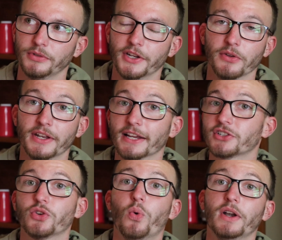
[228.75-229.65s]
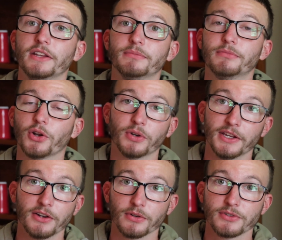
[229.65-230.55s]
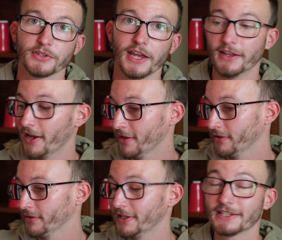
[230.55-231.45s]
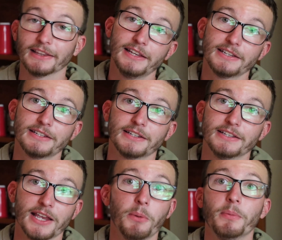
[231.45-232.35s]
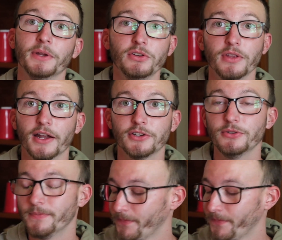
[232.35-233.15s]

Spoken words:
you know, the next 20, 30 years. And this list is helping me do that too.